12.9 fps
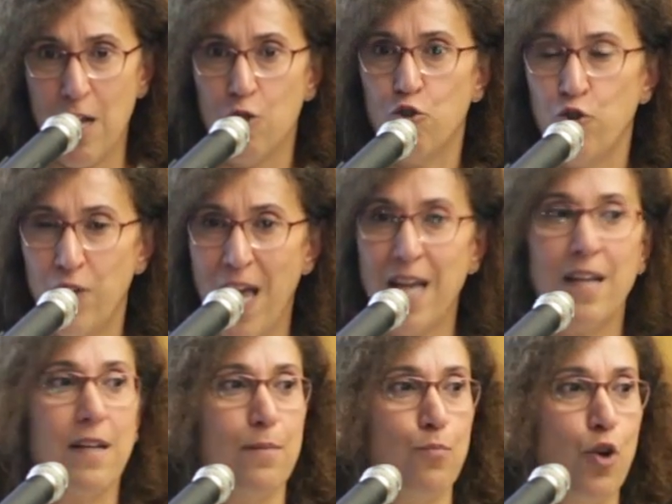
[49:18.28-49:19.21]
Today,
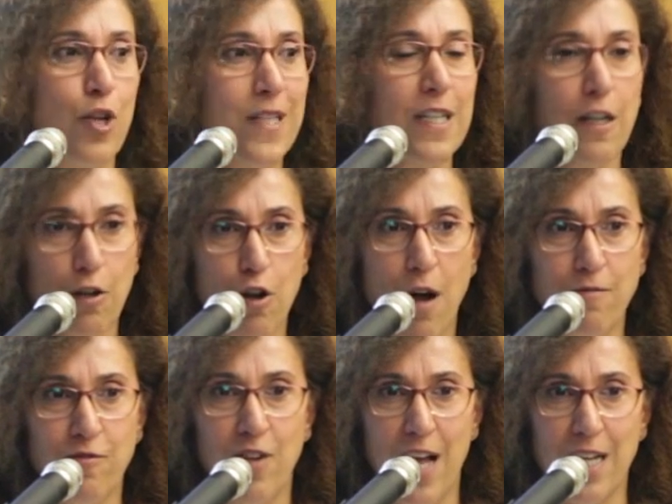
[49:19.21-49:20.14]
political
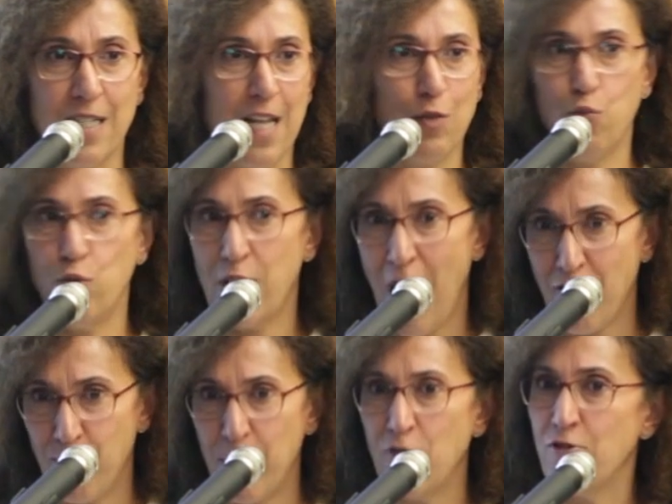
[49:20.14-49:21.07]
conflicts that would
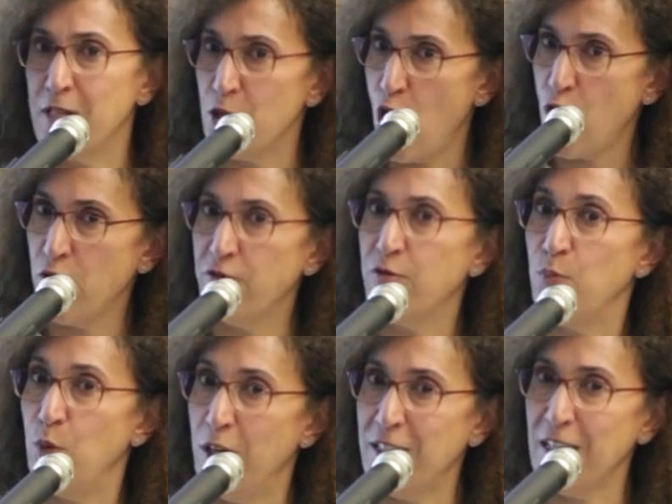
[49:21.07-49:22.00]
have been resolved
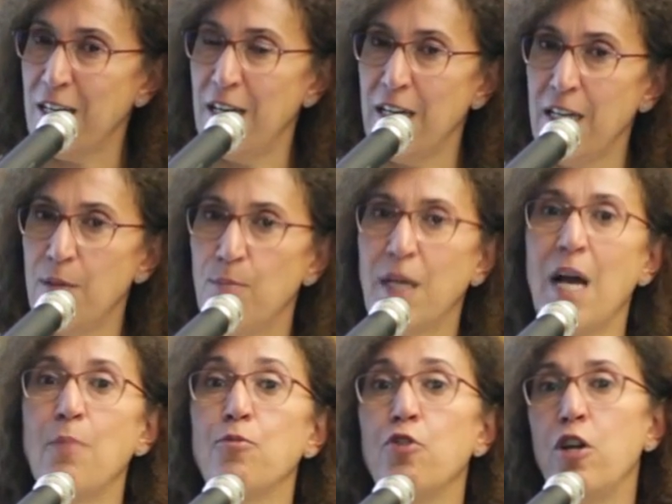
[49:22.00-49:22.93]
politically
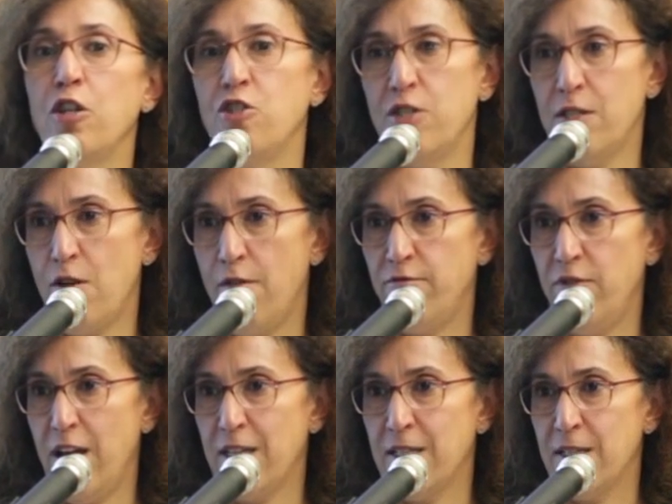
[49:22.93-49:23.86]
become religious
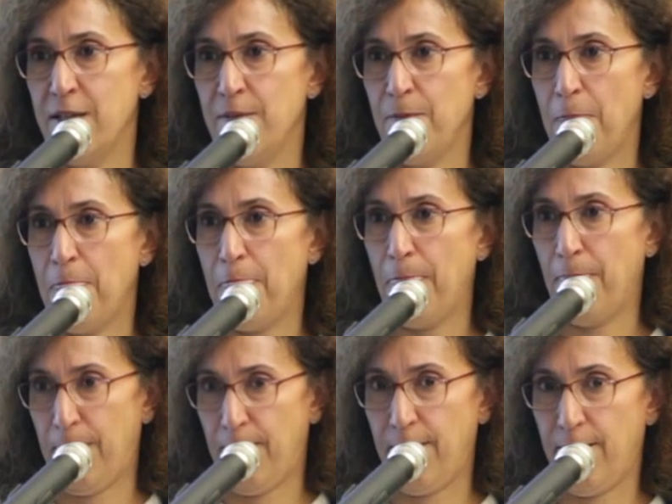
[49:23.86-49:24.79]
conflicts.
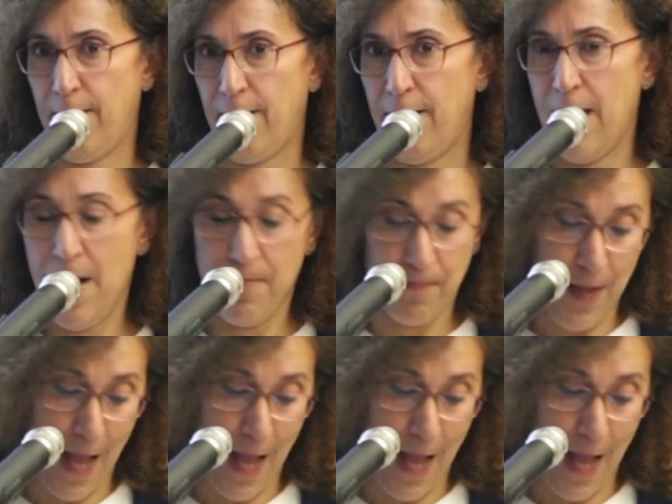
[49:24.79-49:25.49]
Yeah?